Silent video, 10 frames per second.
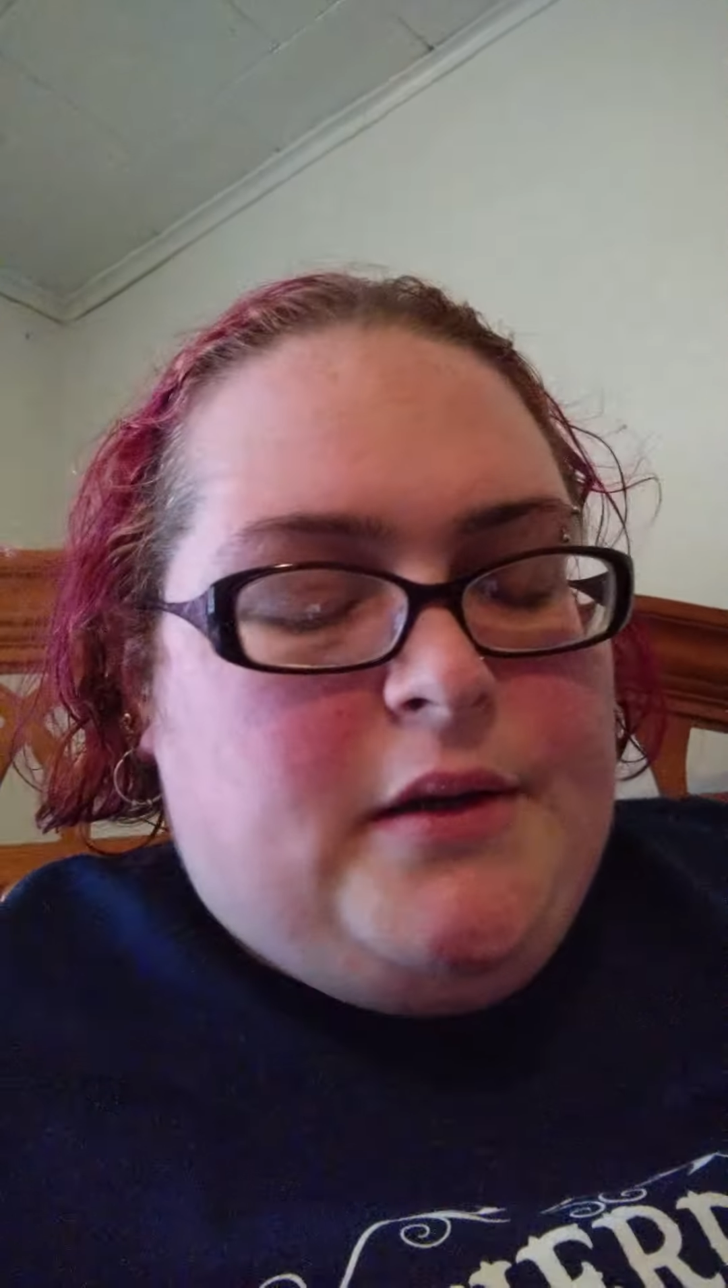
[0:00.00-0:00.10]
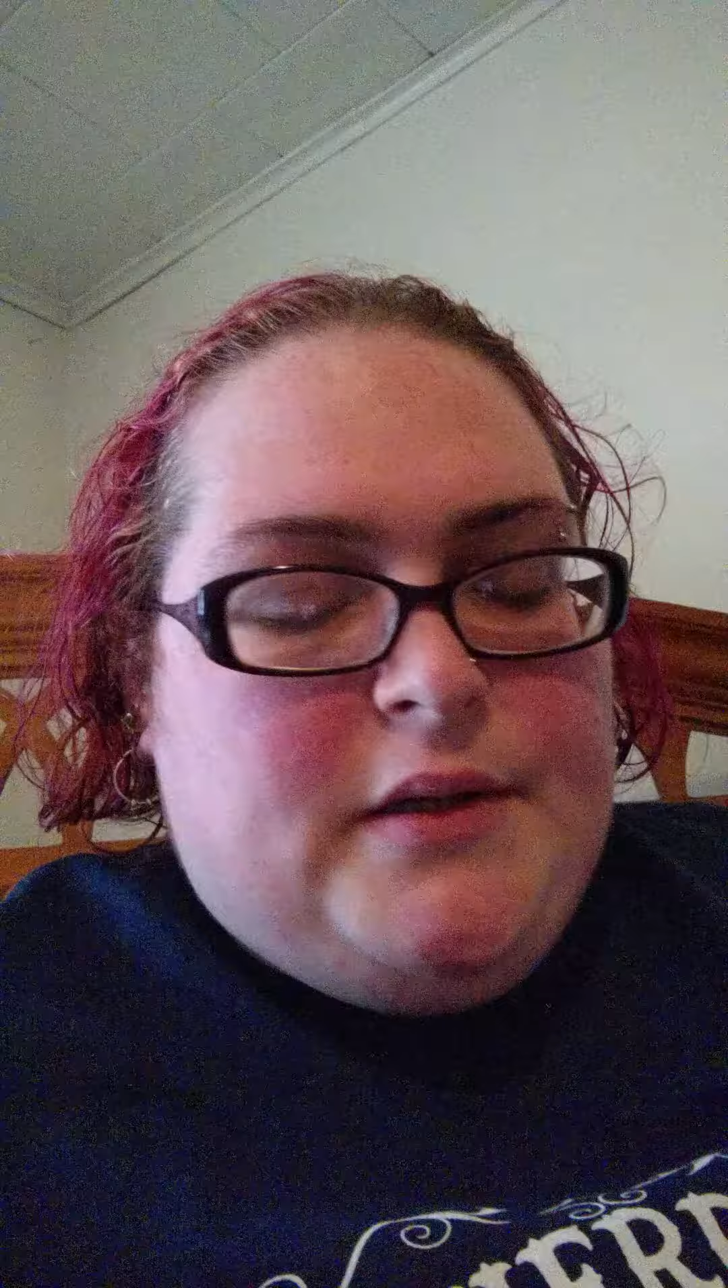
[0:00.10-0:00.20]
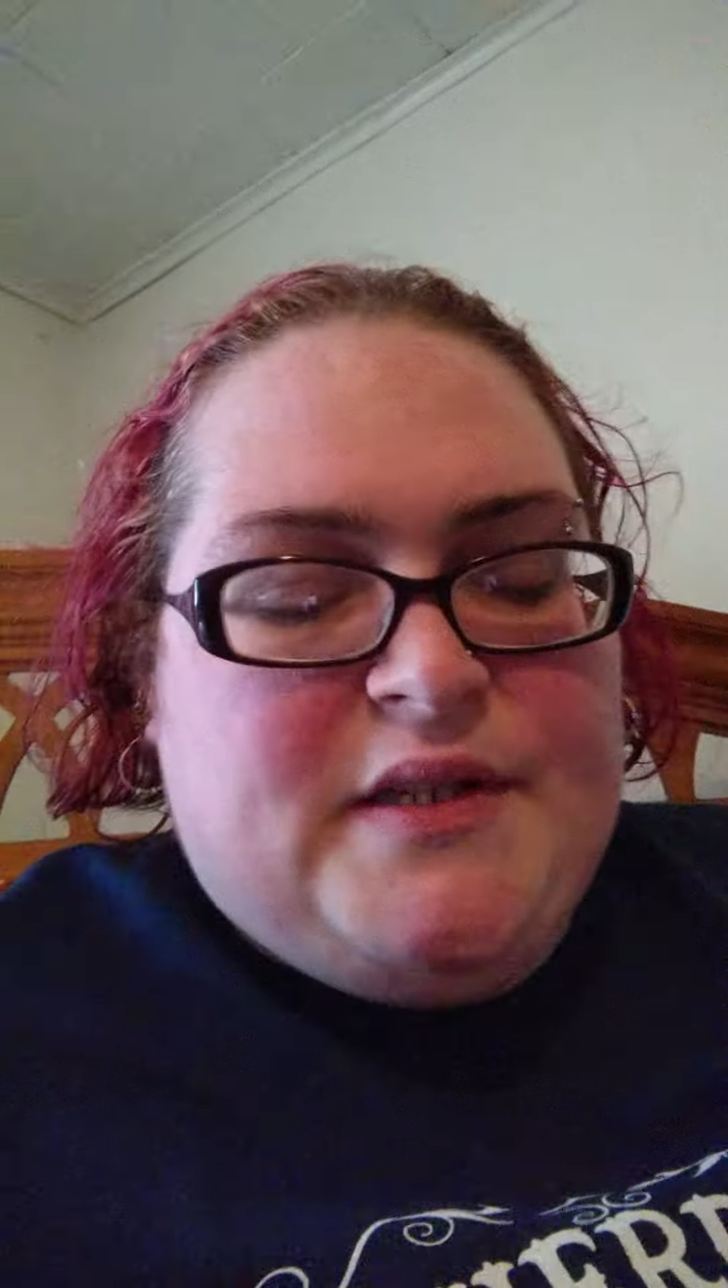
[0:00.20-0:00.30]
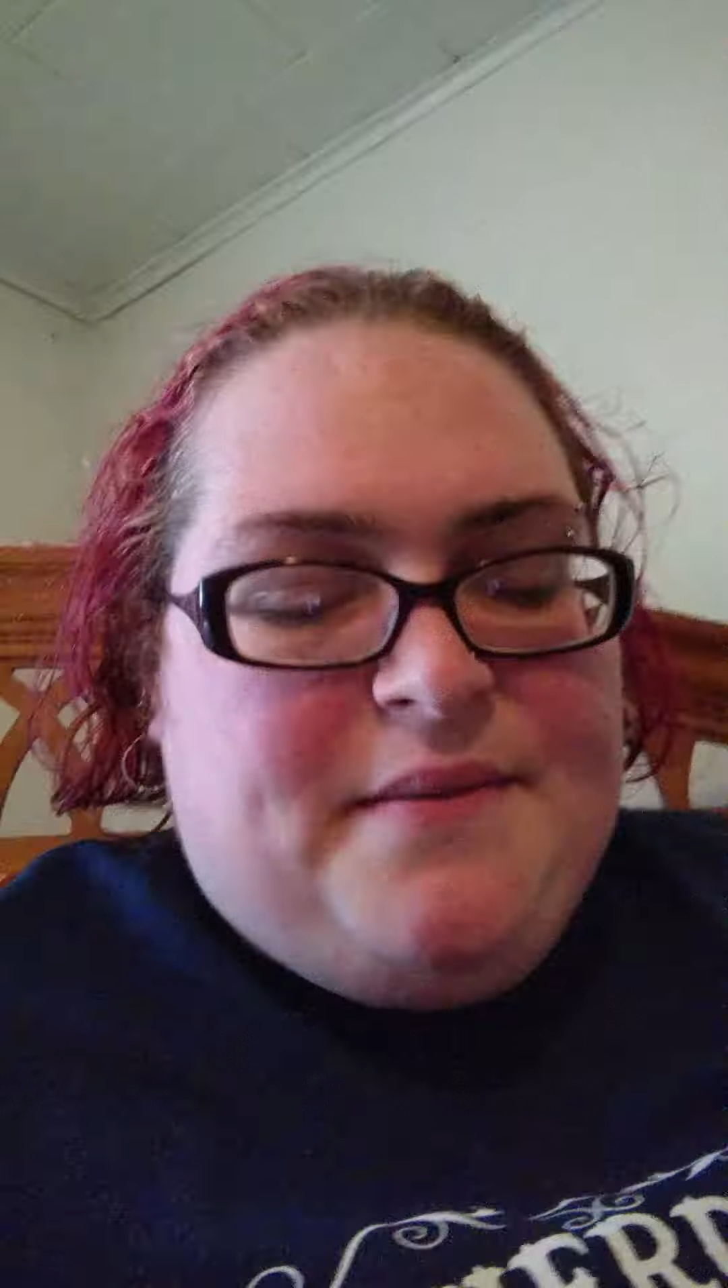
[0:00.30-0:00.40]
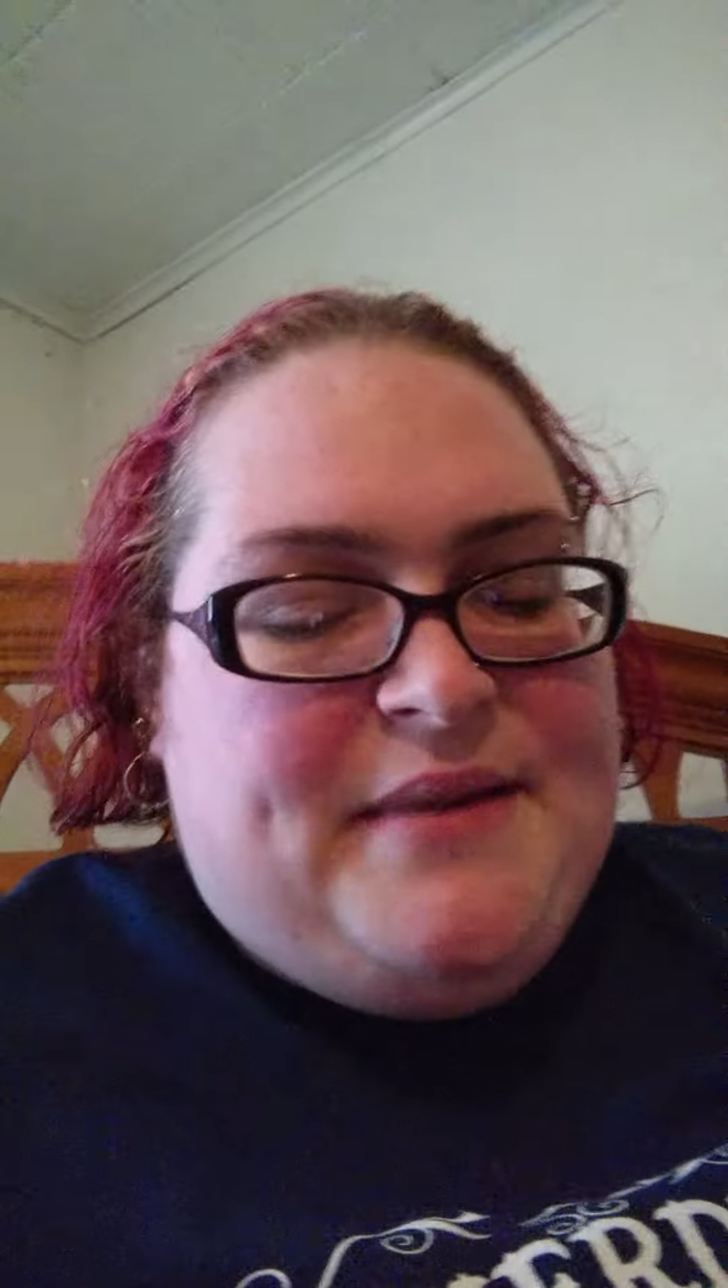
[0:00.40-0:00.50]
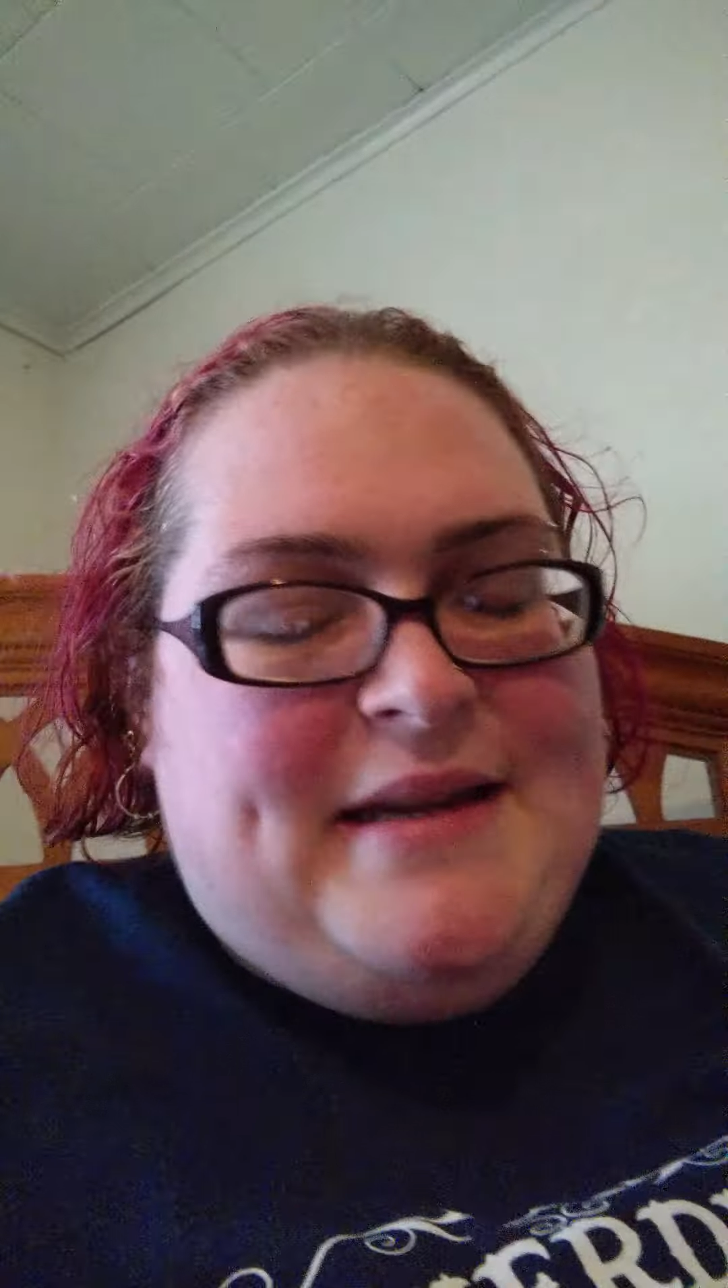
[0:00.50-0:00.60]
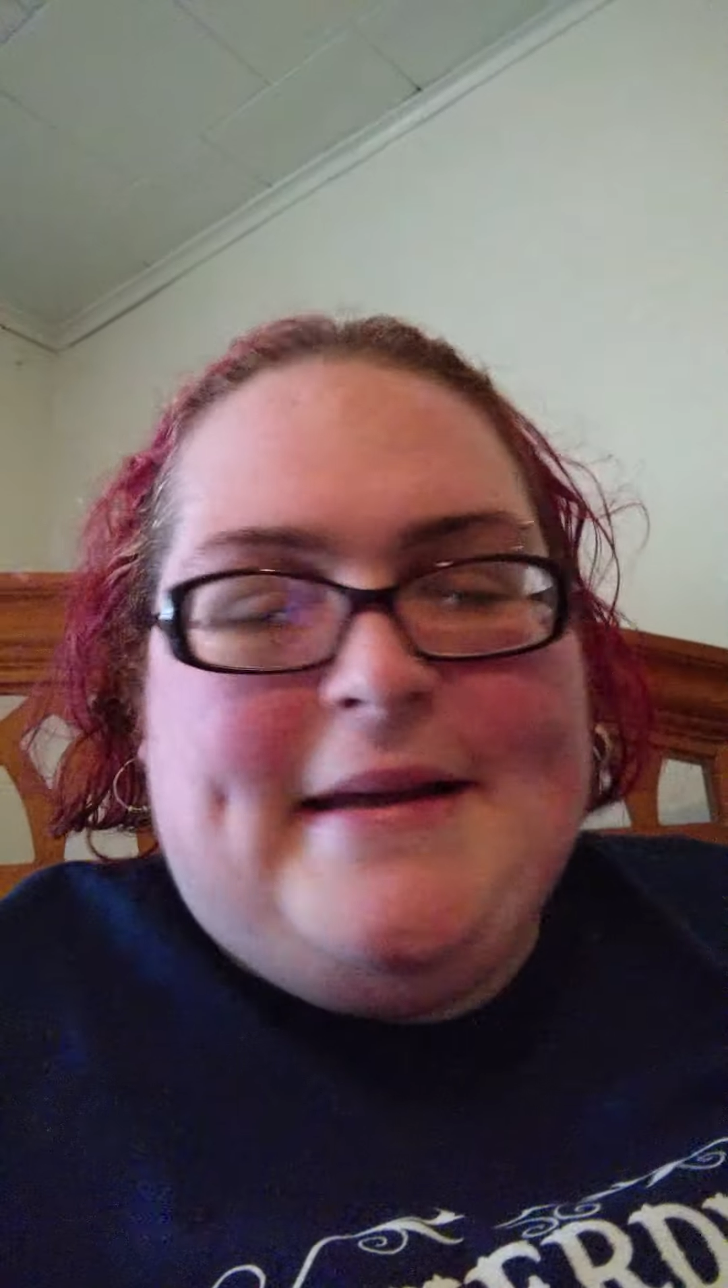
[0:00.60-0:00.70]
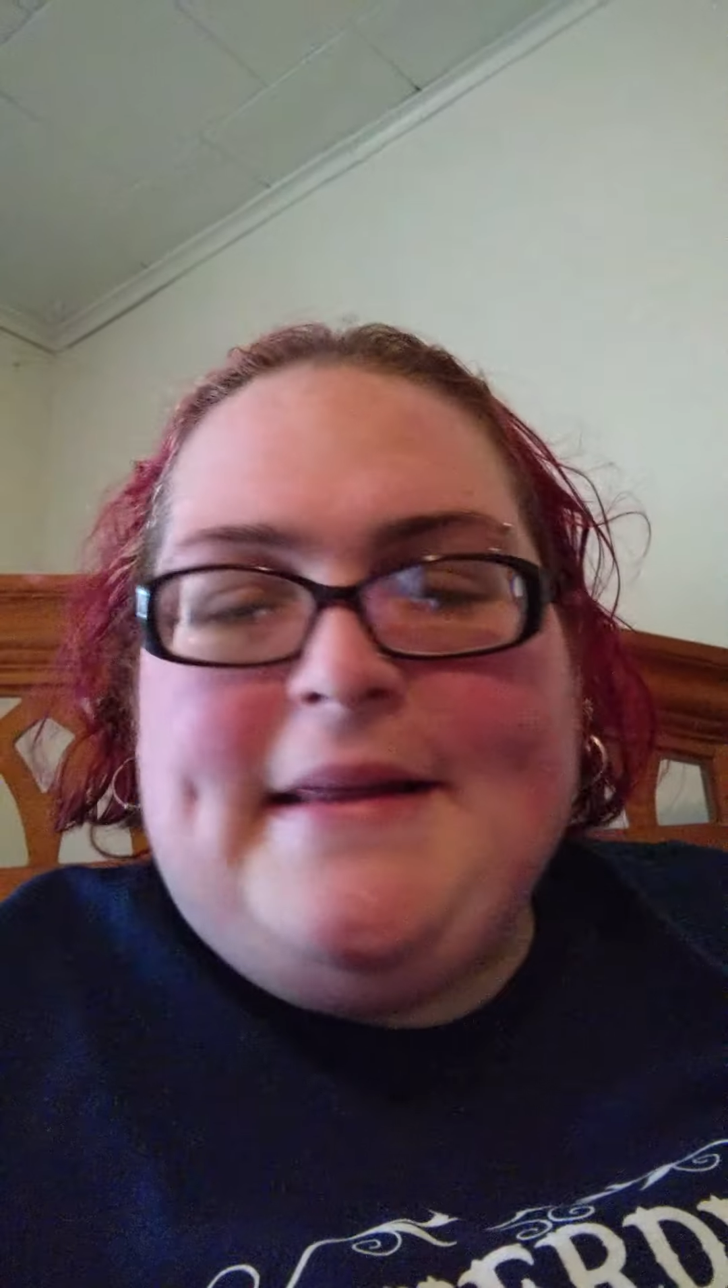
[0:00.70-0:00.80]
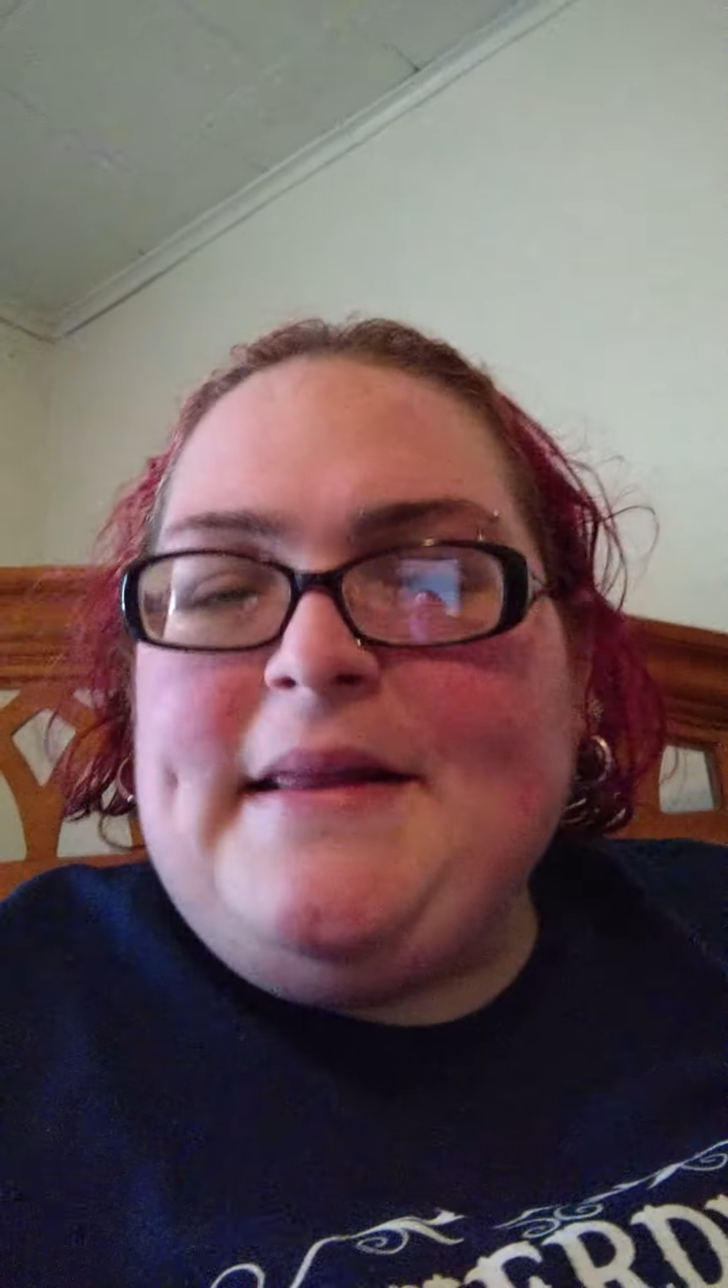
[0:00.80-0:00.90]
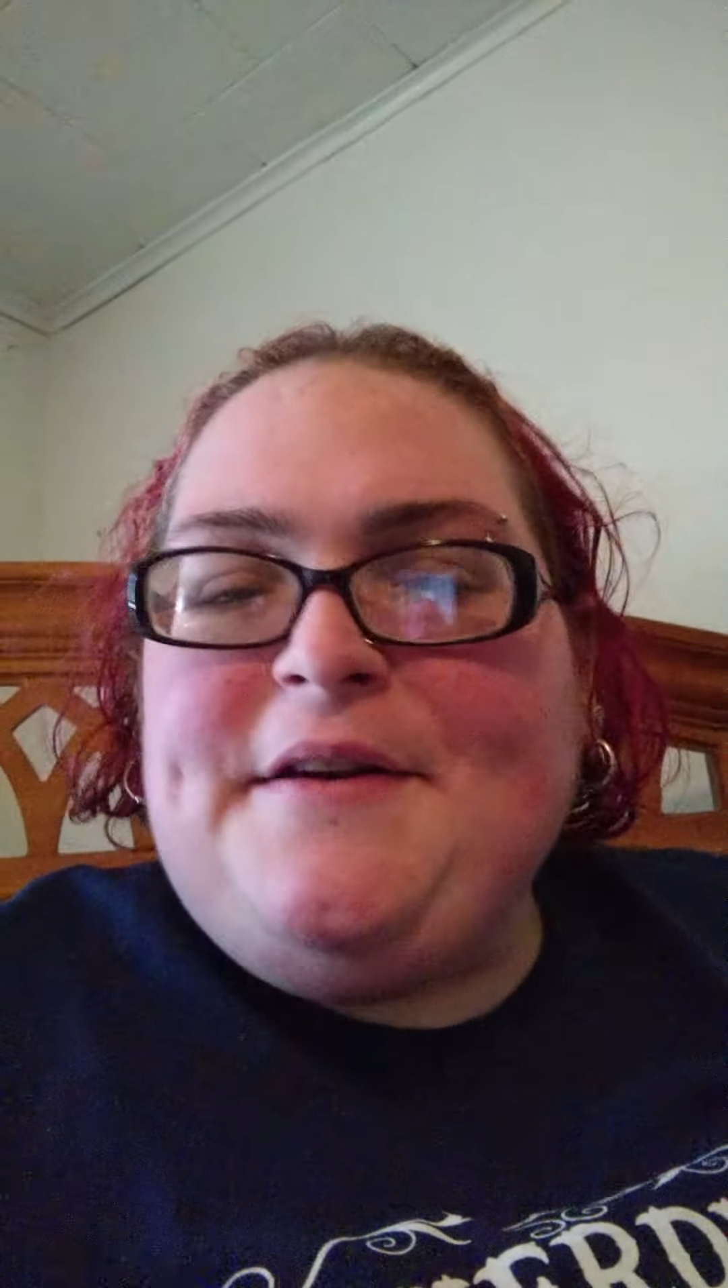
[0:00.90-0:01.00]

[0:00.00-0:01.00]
something in